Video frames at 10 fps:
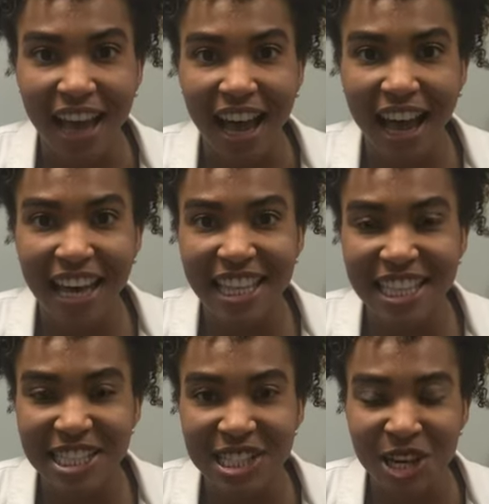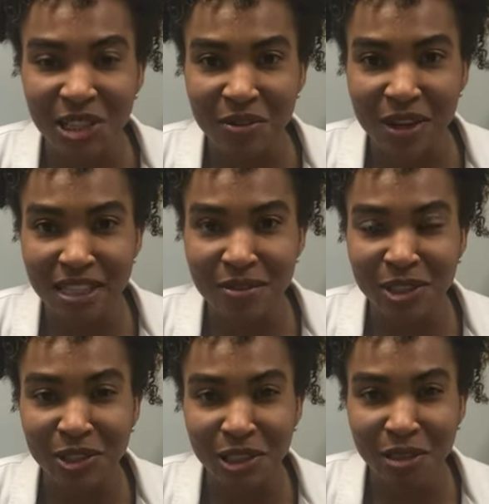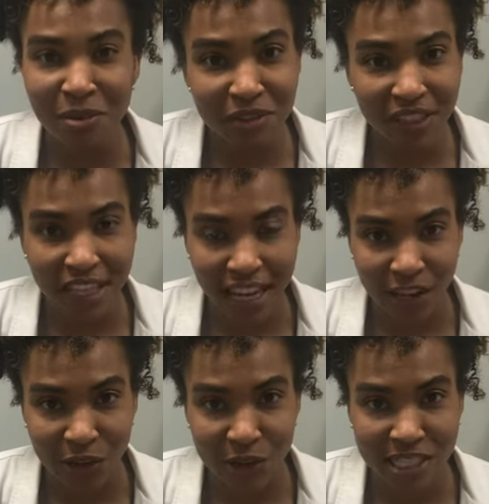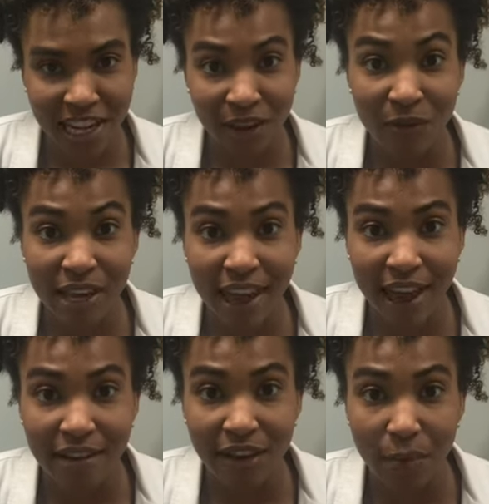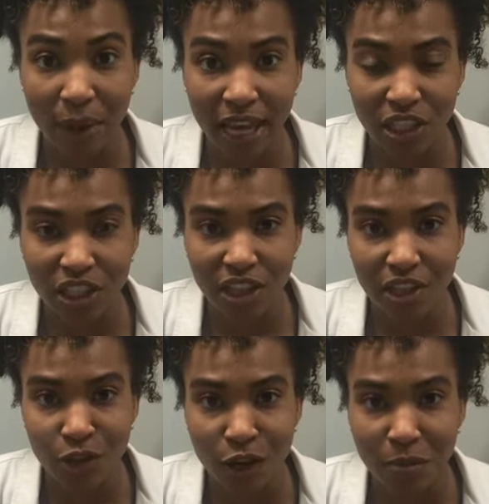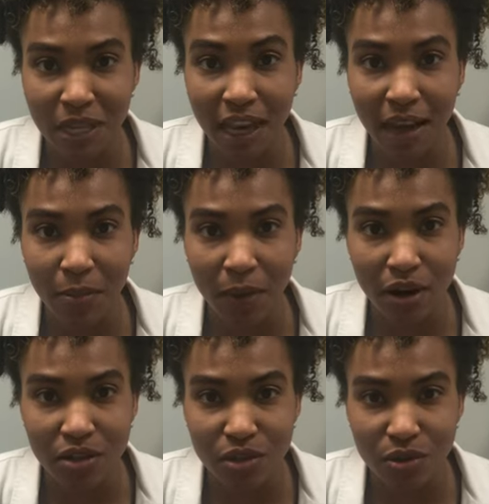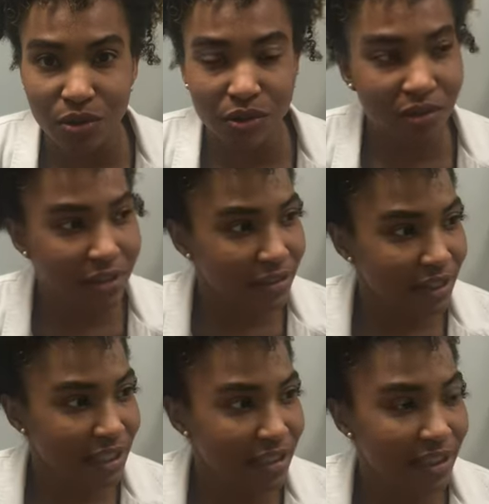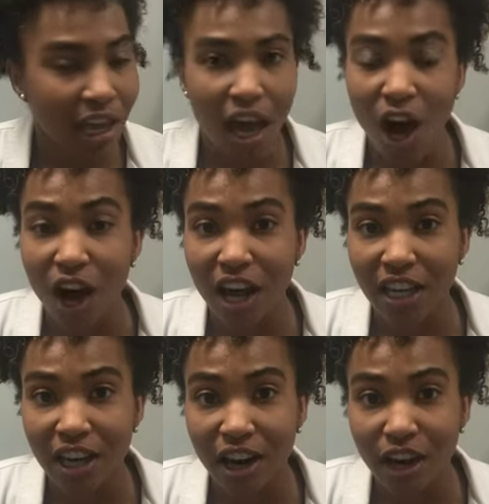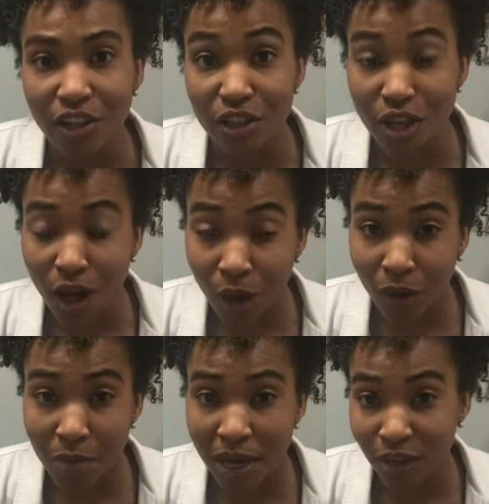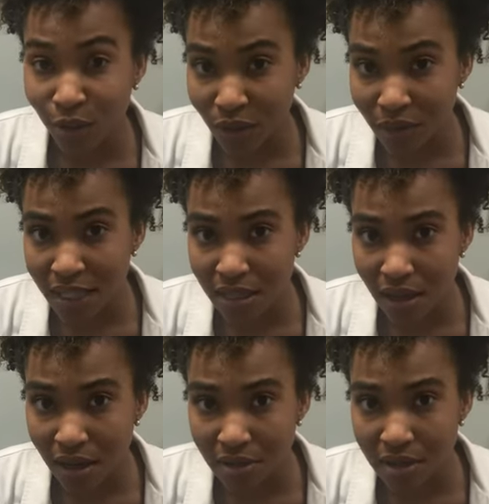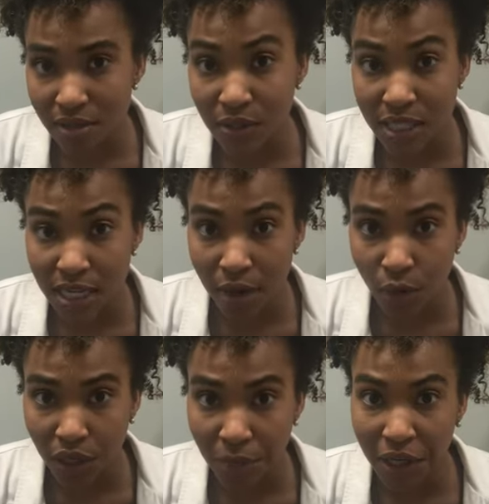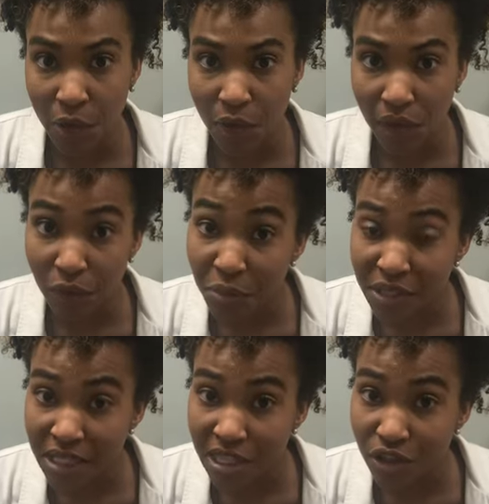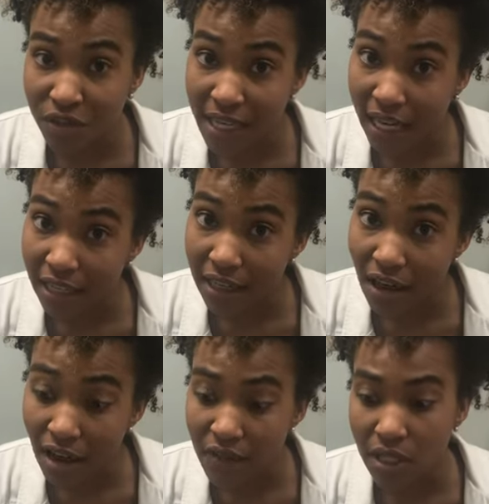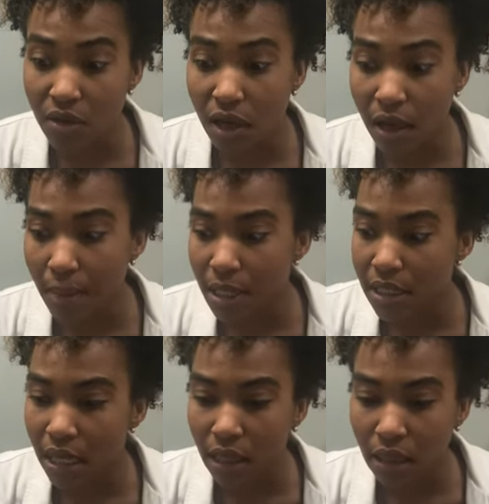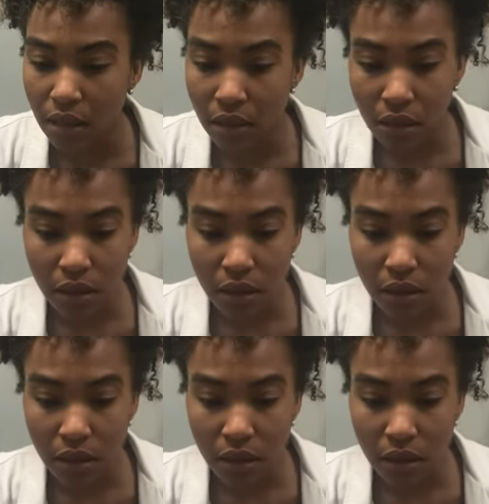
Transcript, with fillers: Hi, this is Dr. Watson with Georgia Blue Foot and Ankle. Today we have a patient that dropped a bar stool, right, on her toe about three weeks ago. So today we're gonna to be going through the procedure, taking it out. So come and take a look.